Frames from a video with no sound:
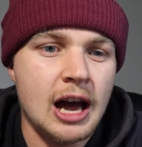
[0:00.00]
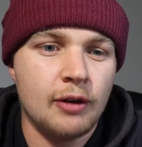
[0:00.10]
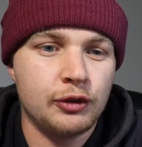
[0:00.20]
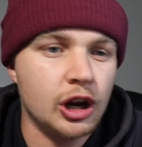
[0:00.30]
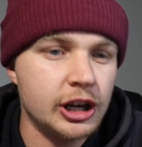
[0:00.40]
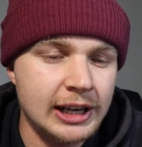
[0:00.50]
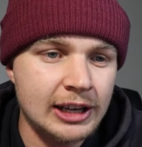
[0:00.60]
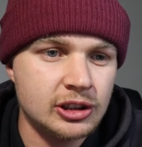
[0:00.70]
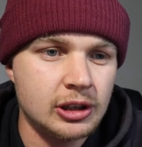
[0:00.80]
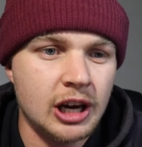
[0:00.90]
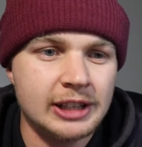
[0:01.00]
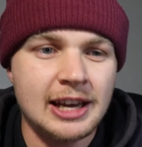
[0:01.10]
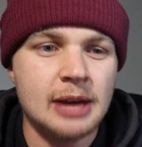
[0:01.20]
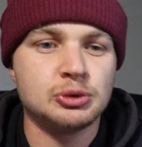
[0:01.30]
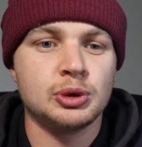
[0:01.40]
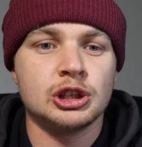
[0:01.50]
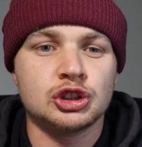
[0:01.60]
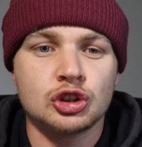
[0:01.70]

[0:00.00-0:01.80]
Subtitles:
our Friday night games.